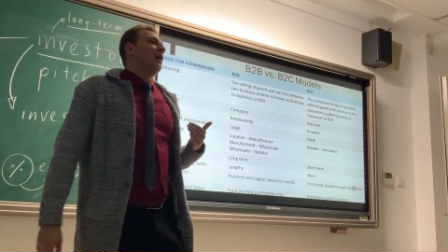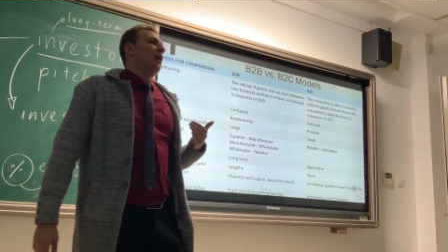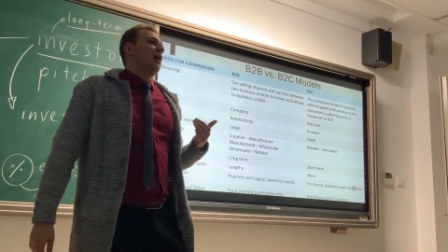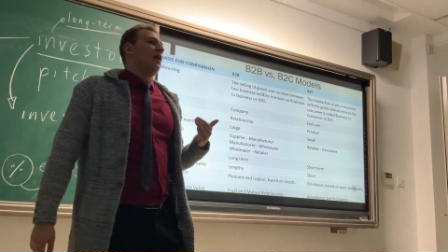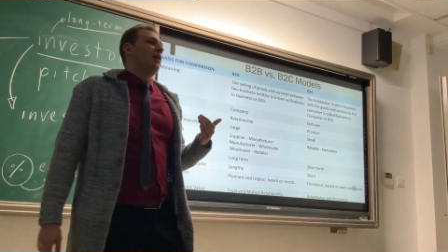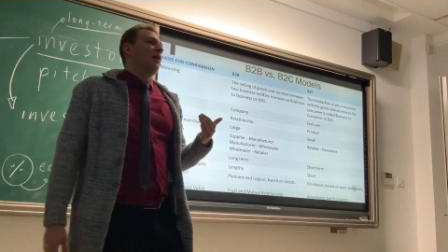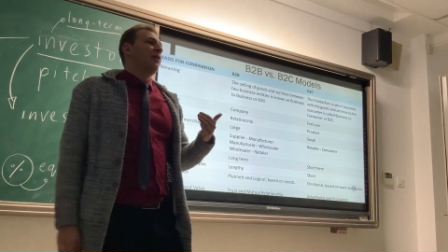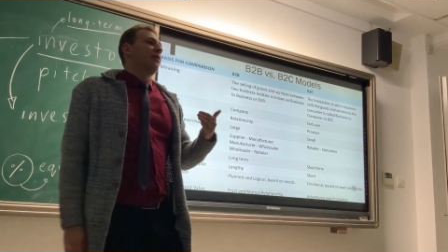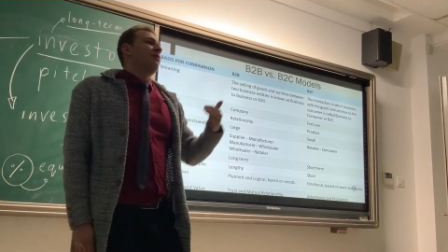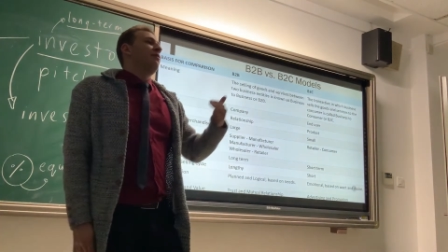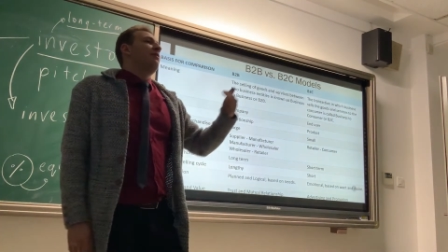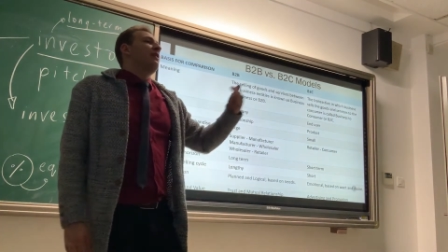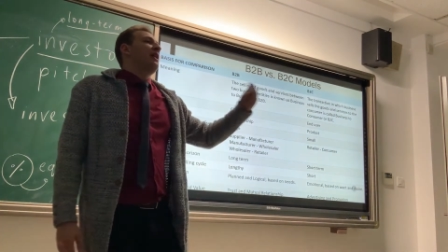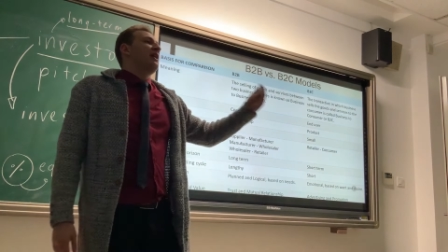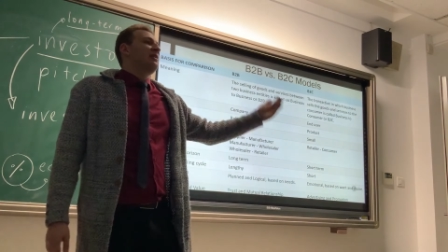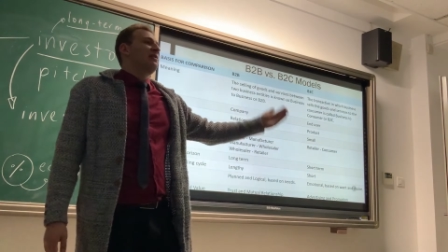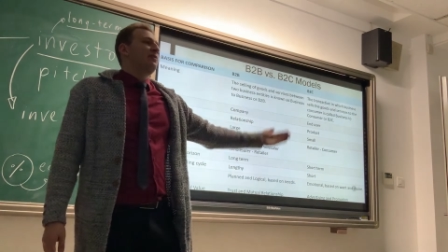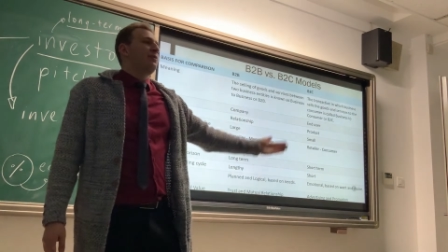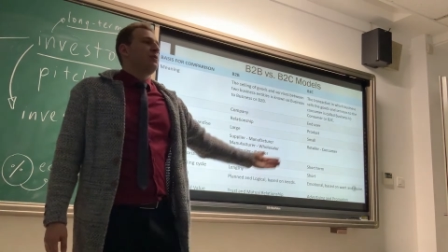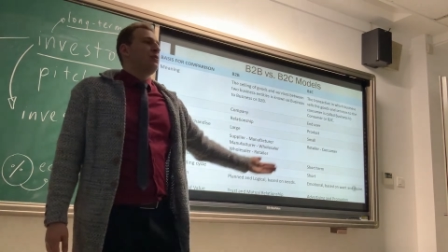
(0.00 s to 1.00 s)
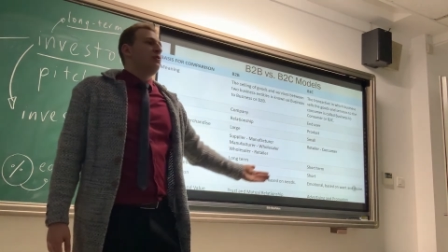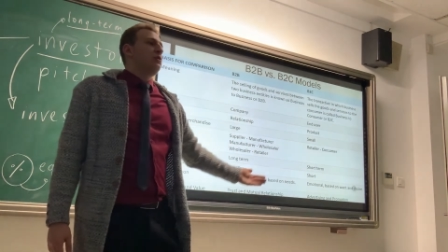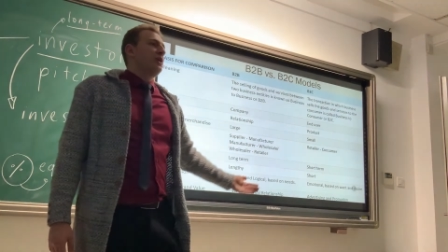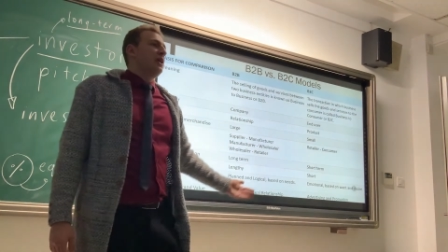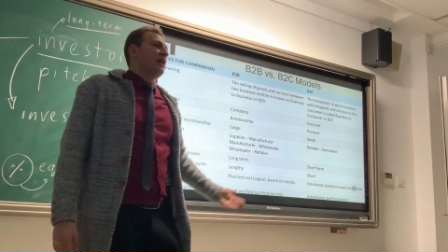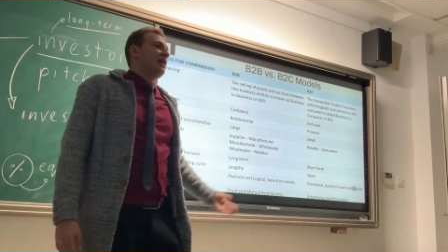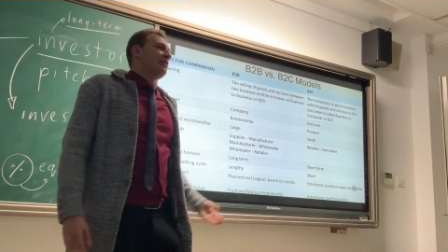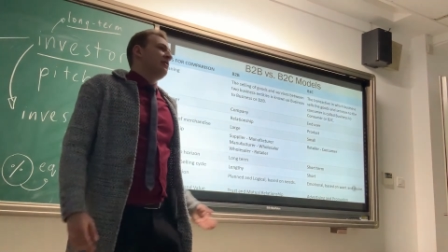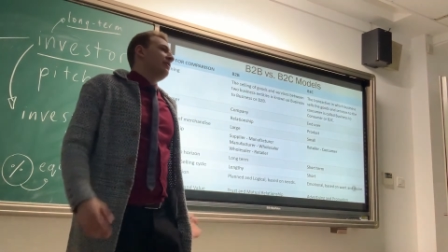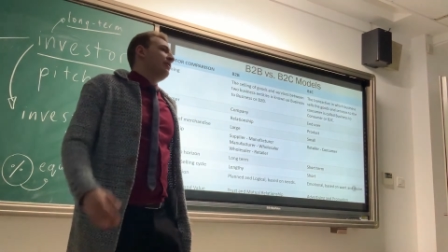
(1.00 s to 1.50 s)
uh, the fast food
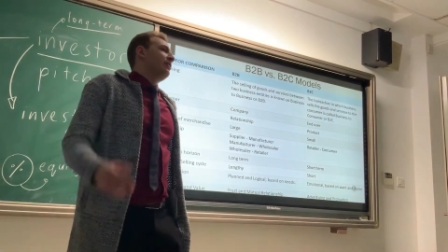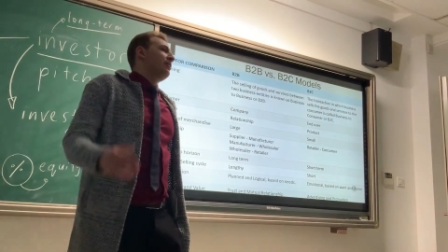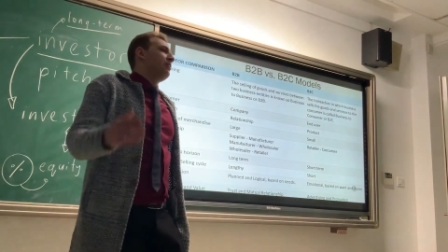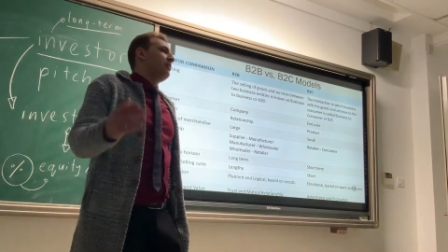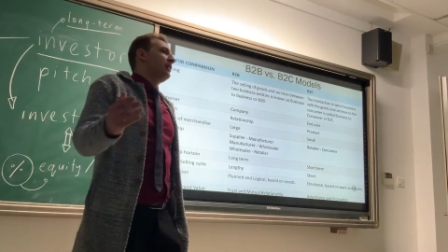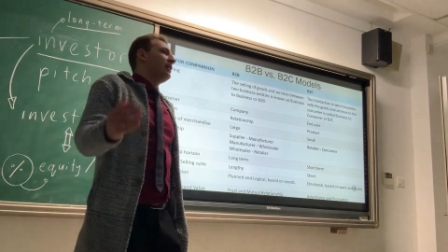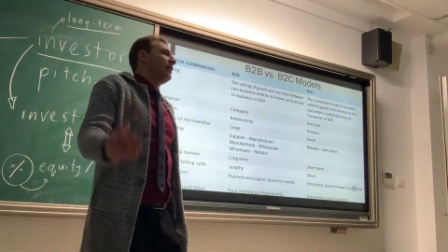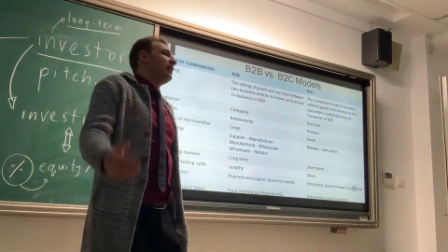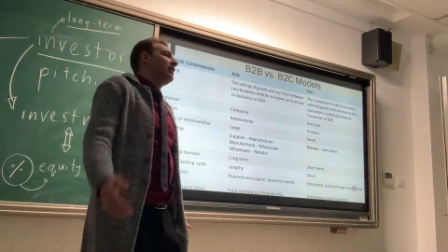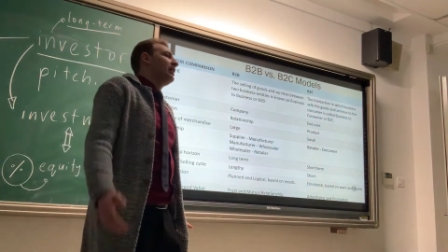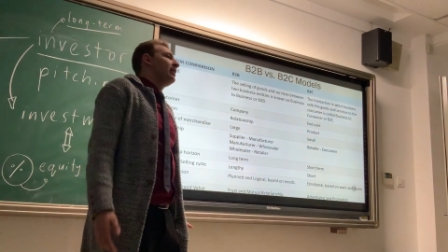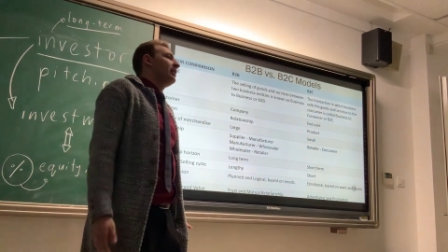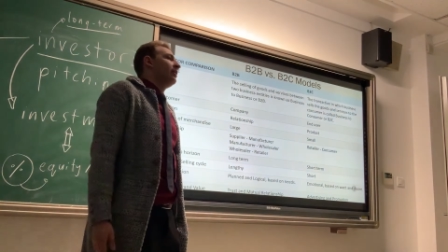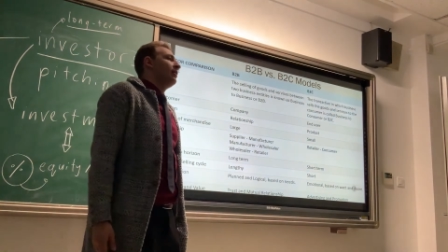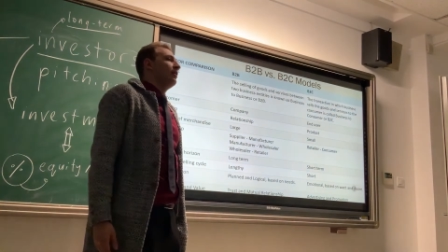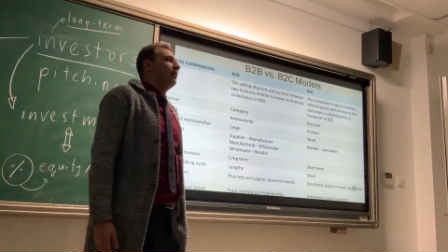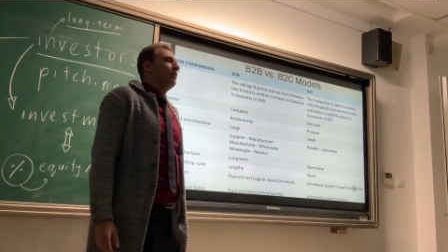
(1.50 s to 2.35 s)
chains, they're getting